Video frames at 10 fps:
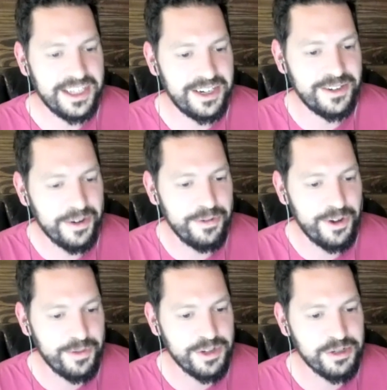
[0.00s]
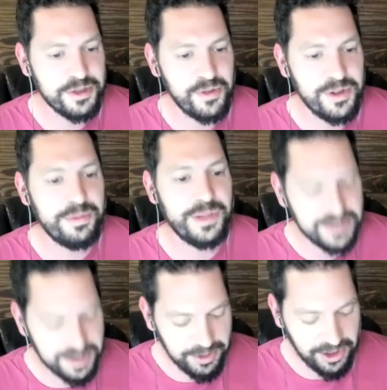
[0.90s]
for original screenplay
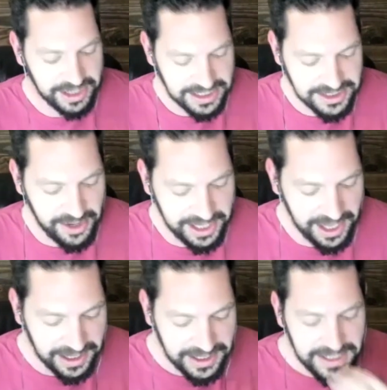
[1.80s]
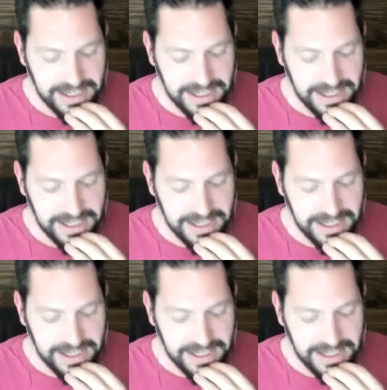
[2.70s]
or something like that. So I get it.